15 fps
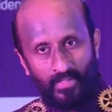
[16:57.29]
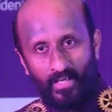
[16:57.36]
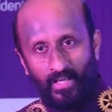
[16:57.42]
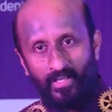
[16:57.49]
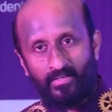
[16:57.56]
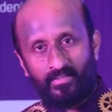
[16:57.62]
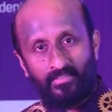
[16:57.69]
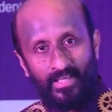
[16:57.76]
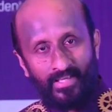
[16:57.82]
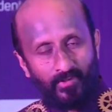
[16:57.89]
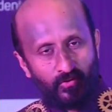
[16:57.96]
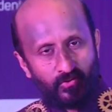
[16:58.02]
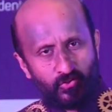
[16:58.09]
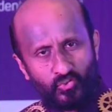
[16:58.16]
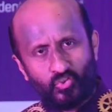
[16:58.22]
and thank
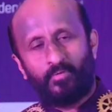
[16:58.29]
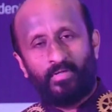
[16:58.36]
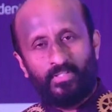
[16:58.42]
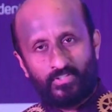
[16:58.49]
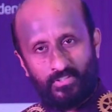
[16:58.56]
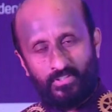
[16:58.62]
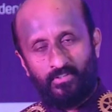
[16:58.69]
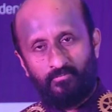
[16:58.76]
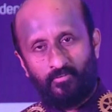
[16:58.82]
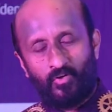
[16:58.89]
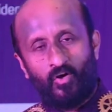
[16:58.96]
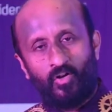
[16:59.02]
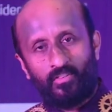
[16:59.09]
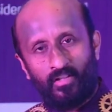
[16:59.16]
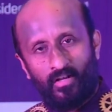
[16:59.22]
you so much for
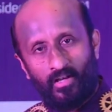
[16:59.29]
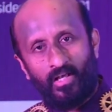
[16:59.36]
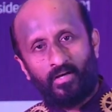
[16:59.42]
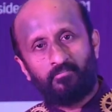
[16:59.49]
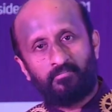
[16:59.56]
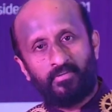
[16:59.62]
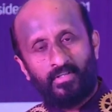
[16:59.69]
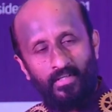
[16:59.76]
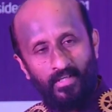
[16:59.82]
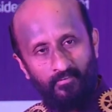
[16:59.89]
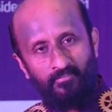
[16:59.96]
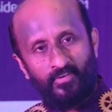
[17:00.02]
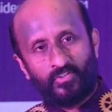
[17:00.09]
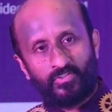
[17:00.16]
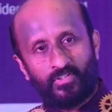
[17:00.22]
all the love,
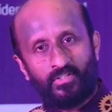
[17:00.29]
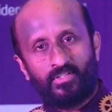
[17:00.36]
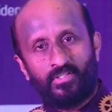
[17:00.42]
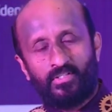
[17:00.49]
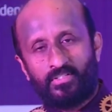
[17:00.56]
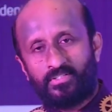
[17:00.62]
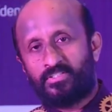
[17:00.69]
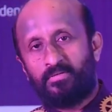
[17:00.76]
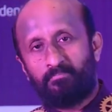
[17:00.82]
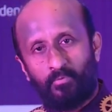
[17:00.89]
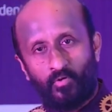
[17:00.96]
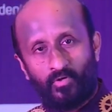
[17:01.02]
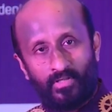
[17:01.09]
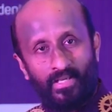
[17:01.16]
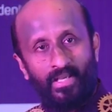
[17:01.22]
affection,
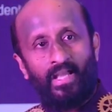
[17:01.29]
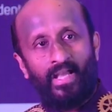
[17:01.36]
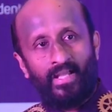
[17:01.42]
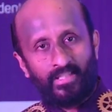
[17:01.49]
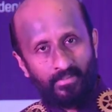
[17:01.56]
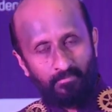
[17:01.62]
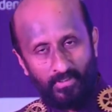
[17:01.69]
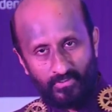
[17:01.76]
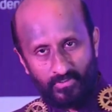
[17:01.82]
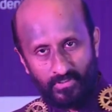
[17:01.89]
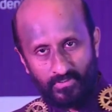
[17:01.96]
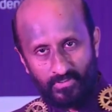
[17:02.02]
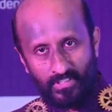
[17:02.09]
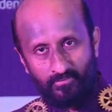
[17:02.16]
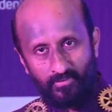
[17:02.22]
support, and the
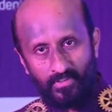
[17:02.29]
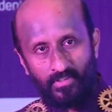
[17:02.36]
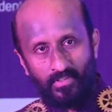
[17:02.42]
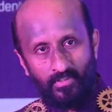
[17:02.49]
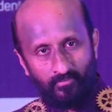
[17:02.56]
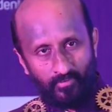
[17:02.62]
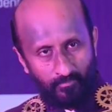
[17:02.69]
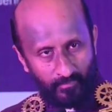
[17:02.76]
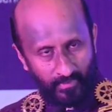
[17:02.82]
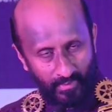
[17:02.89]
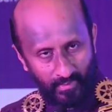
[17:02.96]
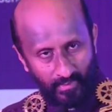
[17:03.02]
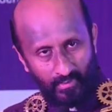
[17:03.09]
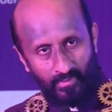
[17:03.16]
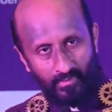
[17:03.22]
blessings given from
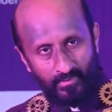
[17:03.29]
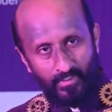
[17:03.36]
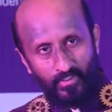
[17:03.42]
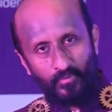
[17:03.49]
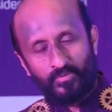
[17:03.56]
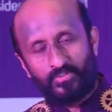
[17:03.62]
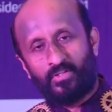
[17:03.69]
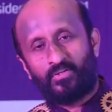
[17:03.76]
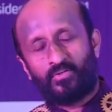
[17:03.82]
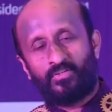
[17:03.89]
the individual